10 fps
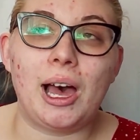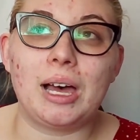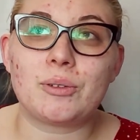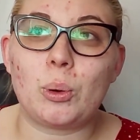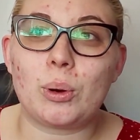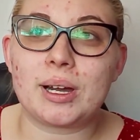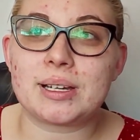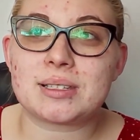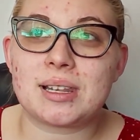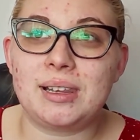Of
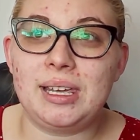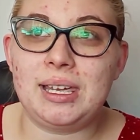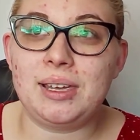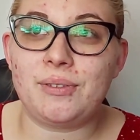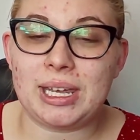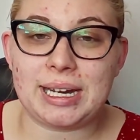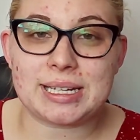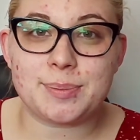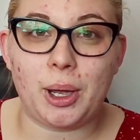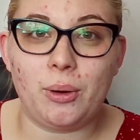course, the Fan
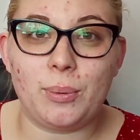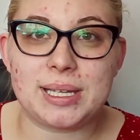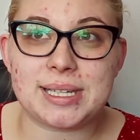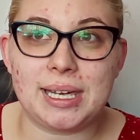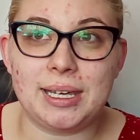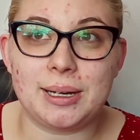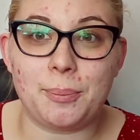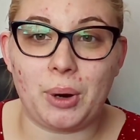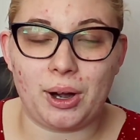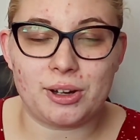Expo was in
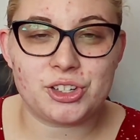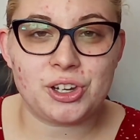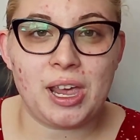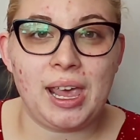March,